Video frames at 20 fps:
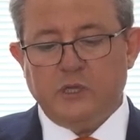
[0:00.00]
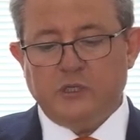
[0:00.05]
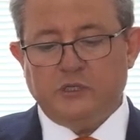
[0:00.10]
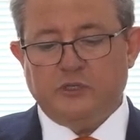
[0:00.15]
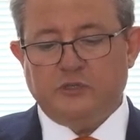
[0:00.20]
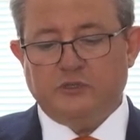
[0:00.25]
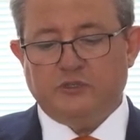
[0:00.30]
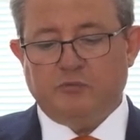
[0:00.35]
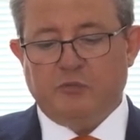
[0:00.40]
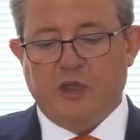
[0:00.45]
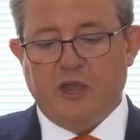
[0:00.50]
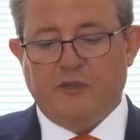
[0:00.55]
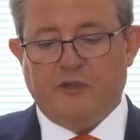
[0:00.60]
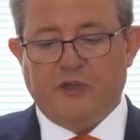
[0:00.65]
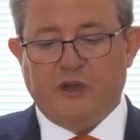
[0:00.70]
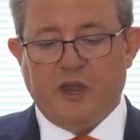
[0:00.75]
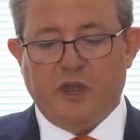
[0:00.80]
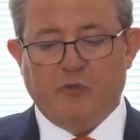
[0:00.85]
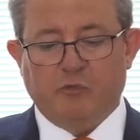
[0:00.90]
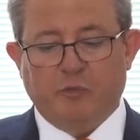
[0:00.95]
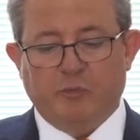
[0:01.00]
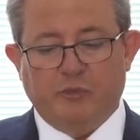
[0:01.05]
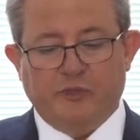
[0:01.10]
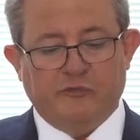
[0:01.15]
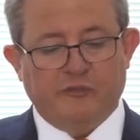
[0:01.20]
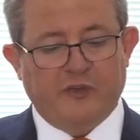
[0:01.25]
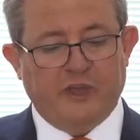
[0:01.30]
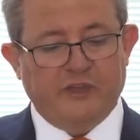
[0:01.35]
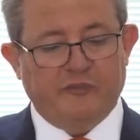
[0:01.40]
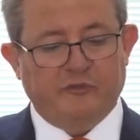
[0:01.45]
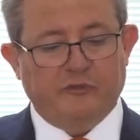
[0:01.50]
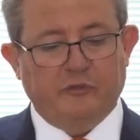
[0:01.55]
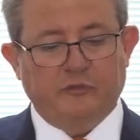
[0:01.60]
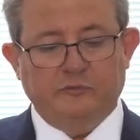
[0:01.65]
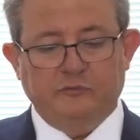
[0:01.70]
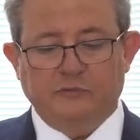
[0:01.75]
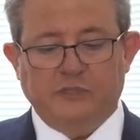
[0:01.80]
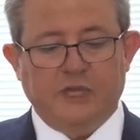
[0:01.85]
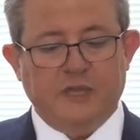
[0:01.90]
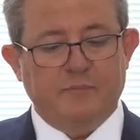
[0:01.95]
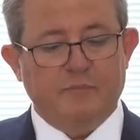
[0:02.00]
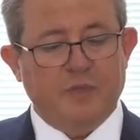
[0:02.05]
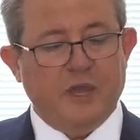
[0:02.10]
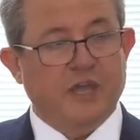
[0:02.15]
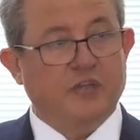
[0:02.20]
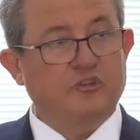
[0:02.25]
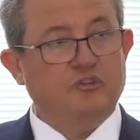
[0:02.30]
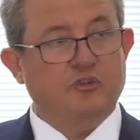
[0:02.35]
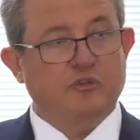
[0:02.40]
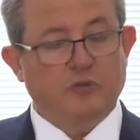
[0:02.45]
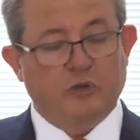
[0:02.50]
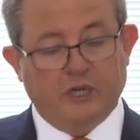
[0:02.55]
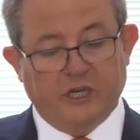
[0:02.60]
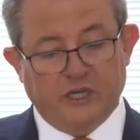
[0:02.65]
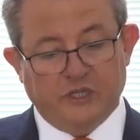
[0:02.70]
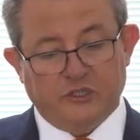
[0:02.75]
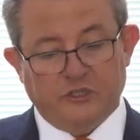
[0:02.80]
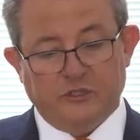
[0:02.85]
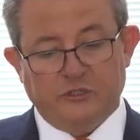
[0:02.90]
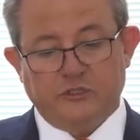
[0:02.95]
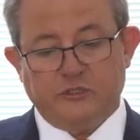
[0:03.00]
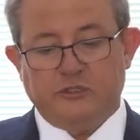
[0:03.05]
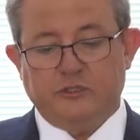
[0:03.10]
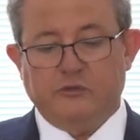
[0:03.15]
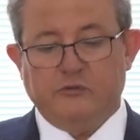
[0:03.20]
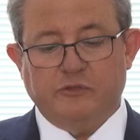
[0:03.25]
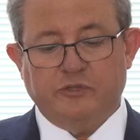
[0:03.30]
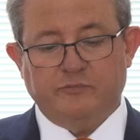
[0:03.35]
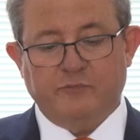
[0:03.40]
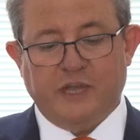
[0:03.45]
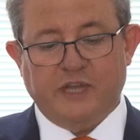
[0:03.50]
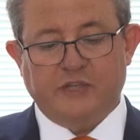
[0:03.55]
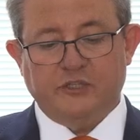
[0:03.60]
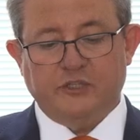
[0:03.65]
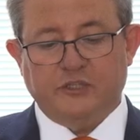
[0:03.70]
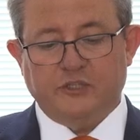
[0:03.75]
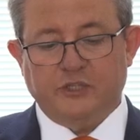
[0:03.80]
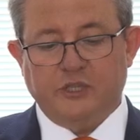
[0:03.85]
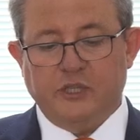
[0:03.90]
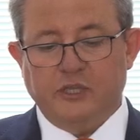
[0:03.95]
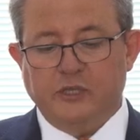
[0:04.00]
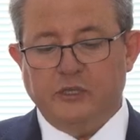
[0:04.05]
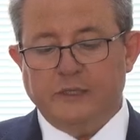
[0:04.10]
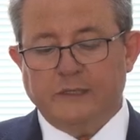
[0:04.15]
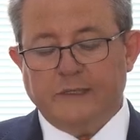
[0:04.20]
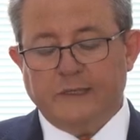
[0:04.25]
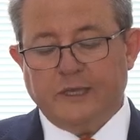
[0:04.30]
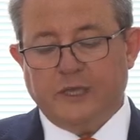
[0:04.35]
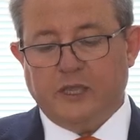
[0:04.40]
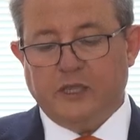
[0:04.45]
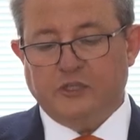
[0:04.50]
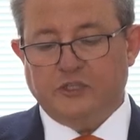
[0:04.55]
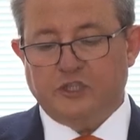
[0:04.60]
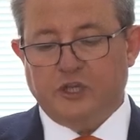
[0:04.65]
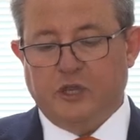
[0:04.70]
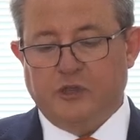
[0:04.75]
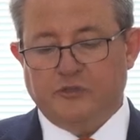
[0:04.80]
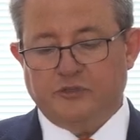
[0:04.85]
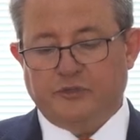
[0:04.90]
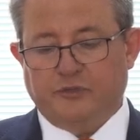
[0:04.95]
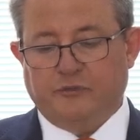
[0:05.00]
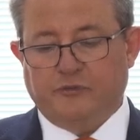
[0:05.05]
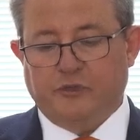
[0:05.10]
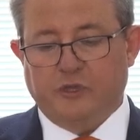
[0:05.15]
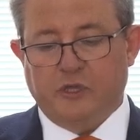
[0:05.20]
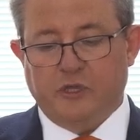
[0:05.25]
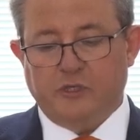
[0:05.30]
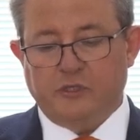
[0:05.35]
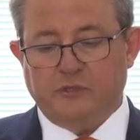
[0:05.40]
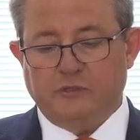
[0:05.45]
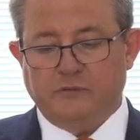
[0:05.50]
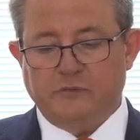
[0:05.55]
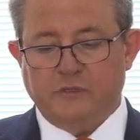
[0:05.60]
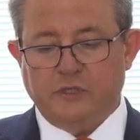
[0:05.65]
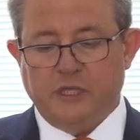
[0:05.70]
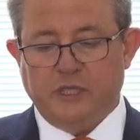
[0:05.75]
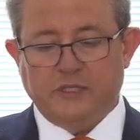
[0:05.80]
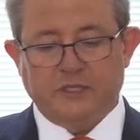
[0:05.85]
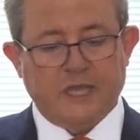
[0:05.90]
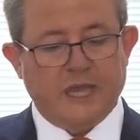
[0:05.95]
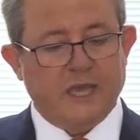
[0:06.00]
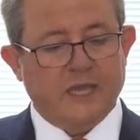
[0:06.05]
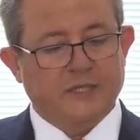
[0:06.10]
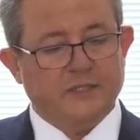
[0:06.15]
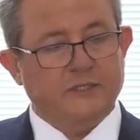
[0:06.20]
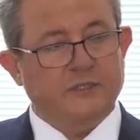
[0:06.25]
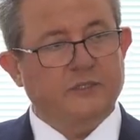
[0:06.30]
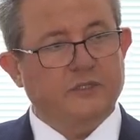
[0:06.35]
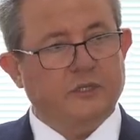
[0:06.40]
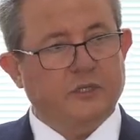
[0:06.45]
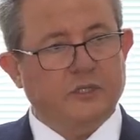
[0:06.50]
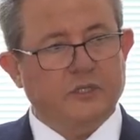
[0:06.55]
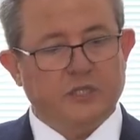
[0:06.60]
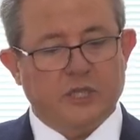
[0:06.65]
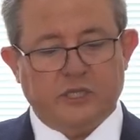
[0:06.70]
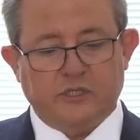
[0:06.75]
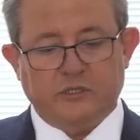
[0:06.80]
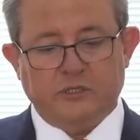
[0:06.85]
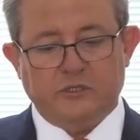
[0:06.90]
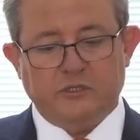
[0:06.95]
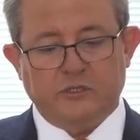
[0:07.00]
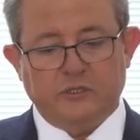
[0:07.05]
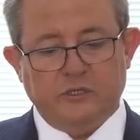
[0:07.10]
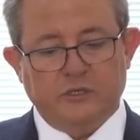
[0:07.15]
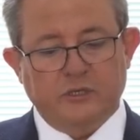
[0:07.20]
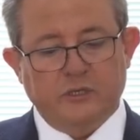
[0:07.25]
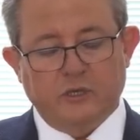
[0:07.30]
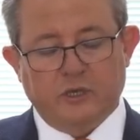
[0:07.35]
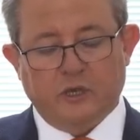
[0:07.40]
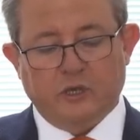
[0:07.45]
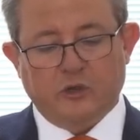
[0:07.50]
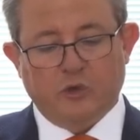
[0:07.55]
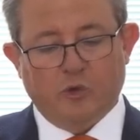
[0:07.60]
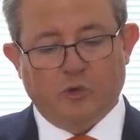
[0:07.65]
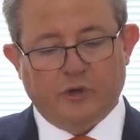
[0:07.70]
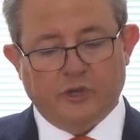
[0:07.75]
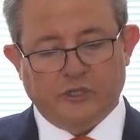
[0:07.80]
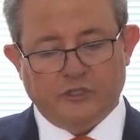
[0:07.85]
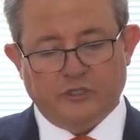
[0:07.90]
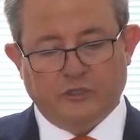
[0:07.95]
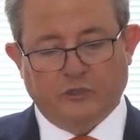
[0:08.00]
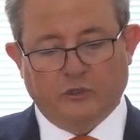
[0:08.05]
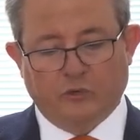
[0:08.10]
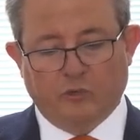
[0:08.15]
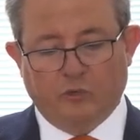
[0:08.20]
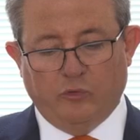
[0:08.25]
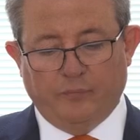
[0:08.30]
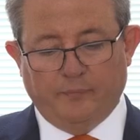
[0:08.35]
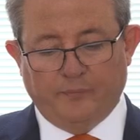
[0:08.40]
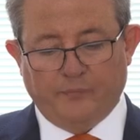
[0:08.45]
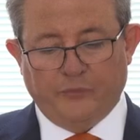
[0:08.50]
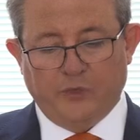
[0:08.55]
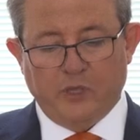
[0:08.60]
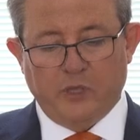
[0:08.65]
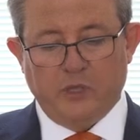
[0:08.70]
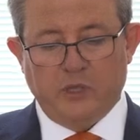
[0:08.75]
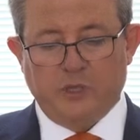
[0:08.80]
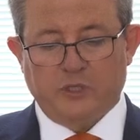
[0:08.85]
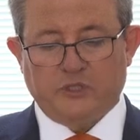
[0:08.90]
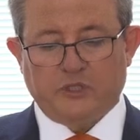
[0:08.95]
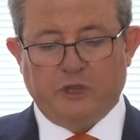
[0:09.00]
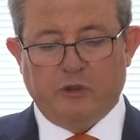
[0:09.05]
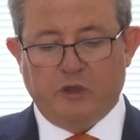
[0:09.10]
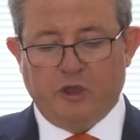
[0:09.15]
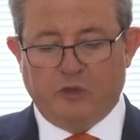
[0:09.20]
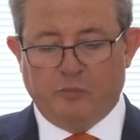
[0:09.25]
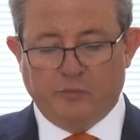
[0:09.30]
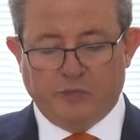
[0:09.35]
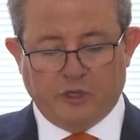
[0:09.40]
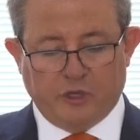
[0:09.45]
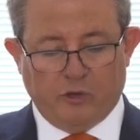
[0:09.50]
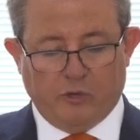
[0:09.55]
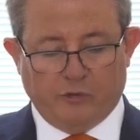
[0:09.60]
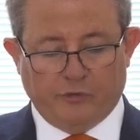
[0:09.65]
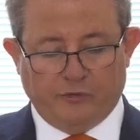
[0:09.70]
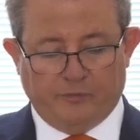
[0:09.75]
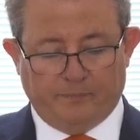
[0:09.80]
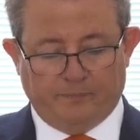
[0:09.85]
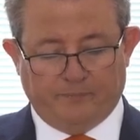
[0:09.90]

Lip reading: do swear that I will be faithful and bear true allegiance to His Majesty, King Charles III, his heirs and successors, according to law. So help me God.